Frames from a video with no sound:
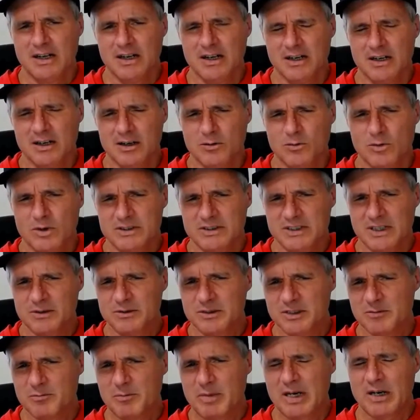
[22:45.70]
Once I
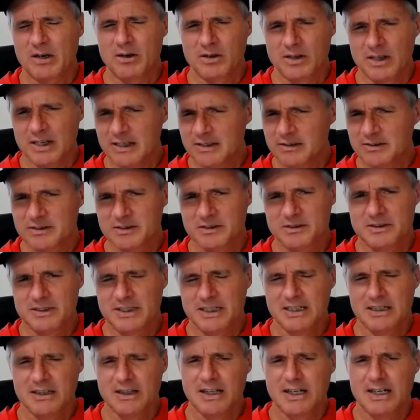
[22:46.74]
was in Powerline, still
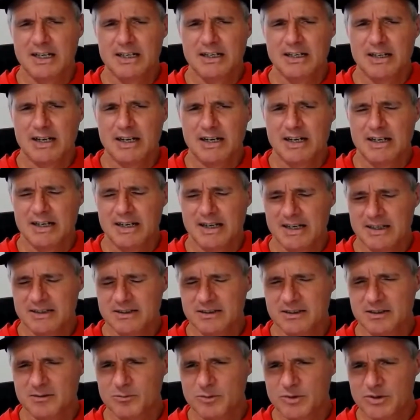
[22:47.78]
daylight, I had
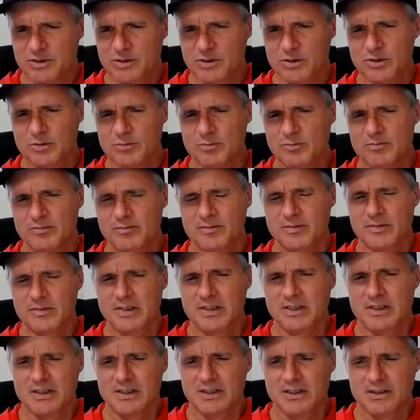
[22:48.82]
some soup.
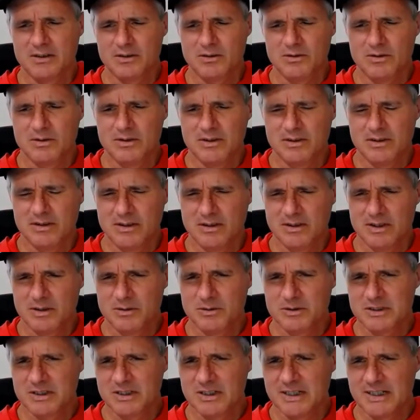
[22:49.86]
There
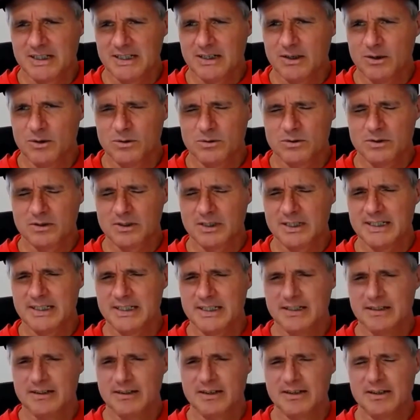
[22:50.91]
was a older
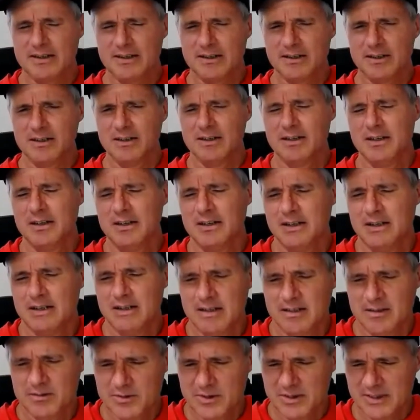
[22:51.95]
lady there,
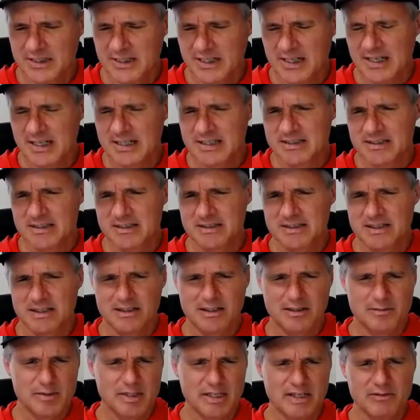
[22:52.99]
really nice. She said,
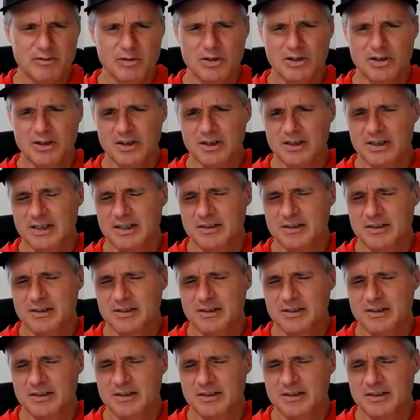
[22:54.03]
"Let me give you a hug."